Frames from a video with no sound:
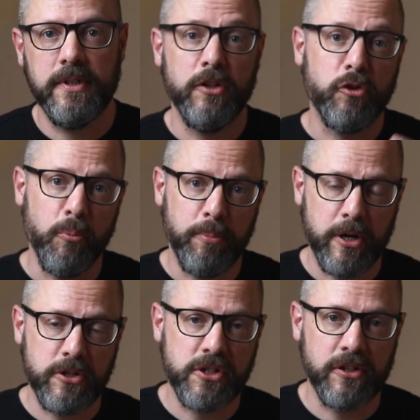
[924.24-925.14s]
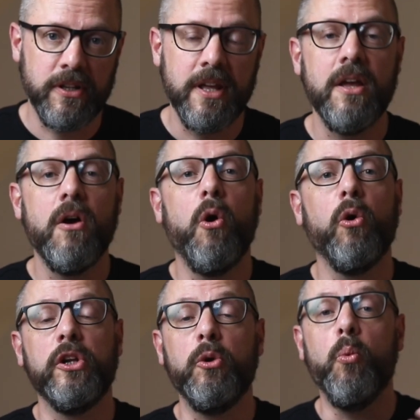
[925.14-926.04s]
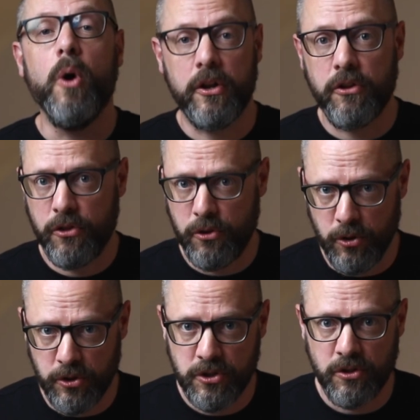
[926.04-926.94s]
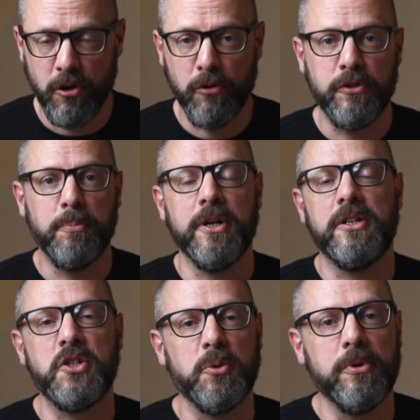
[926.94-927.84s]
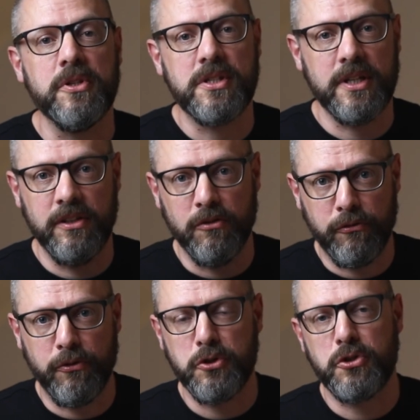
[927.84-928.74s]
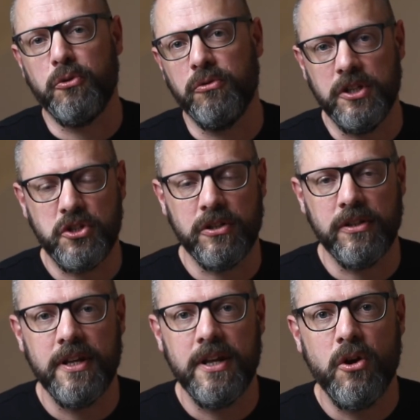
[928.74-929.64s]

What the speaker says: In comparison, only 1/3 of the participants in the first condition